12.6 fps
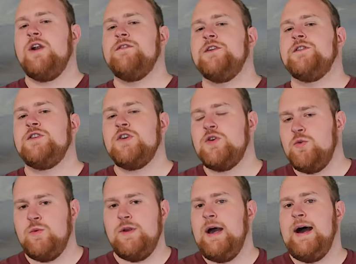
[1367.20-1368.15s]
of the
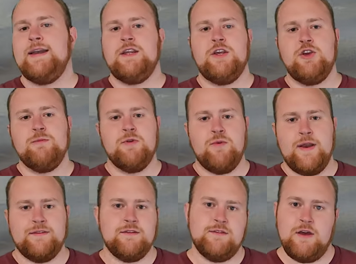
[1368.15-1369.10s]
two non-human
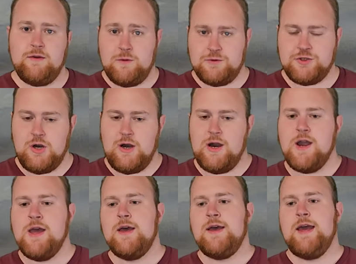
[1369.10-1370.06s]
races on Roshar,
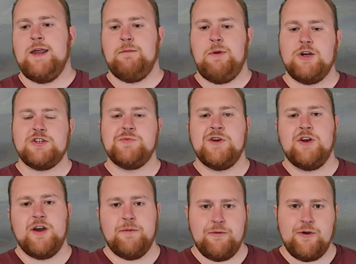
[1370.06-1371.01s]
and Parshmen are
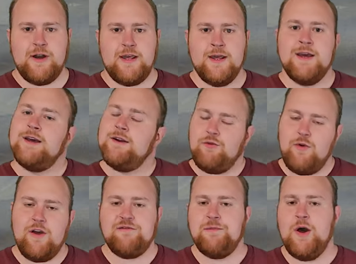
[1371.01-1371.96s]
in a pretty
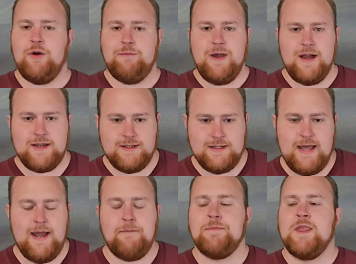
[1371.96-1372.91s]
rough boat, I'm not gonna
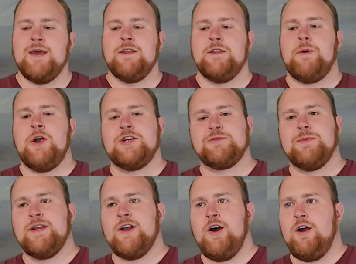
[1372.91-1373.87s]
lie.
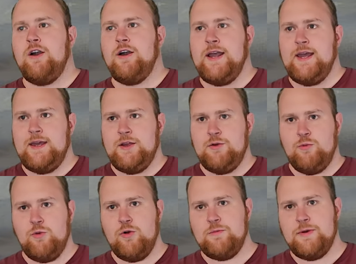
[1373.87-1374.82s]
Parshmen are a
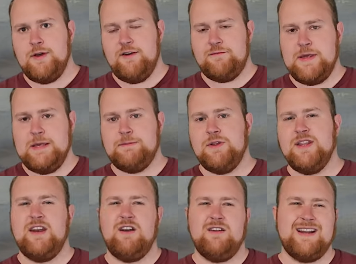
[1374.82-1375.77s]
group of people
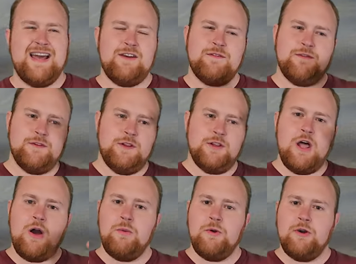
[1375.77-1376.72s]
that are kind of
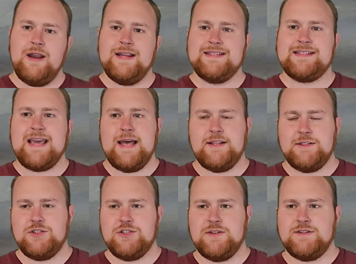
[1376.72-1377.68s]
lower
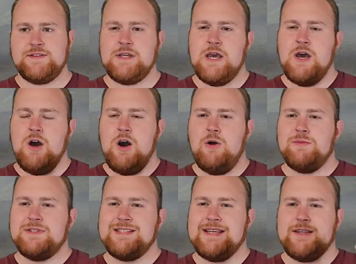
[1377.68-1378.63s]
intelligence,
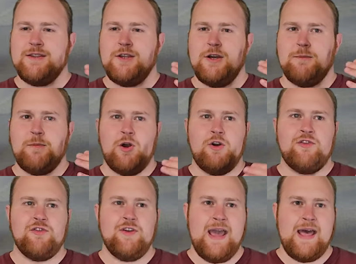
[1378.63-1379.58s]
almost like their
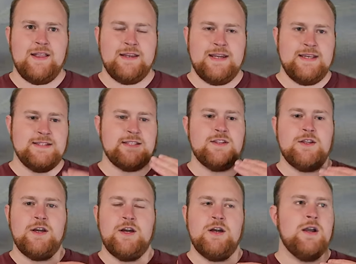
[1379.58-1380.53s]
personalities and
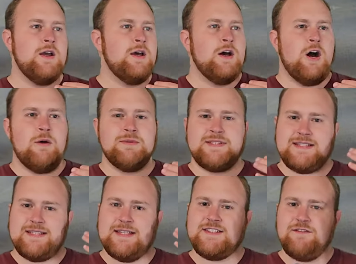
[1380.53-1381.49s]
their almost like
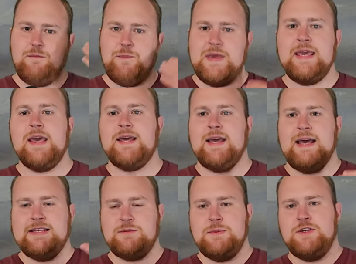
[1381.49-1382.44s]
sense of being
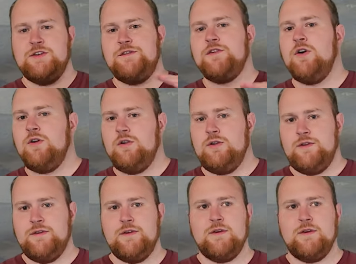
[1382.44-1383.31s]
has been dulled